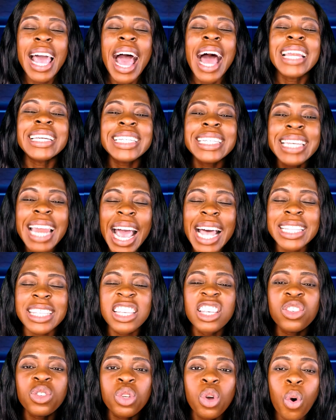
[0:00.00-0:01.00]
and that
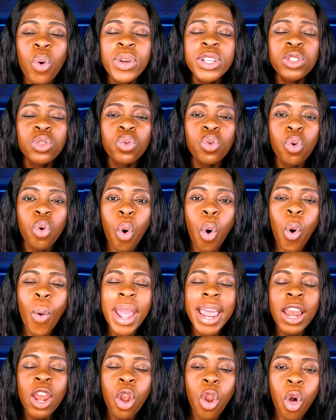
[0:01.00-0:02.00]
is going to go
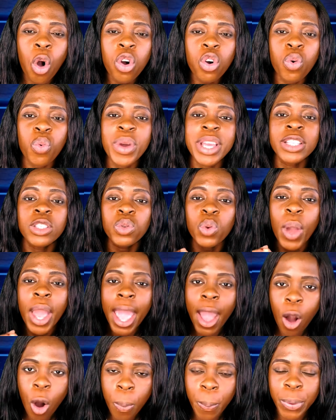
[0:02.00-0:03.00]
a long way to
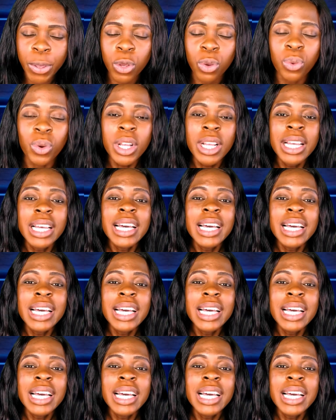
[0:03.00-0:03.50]
help you.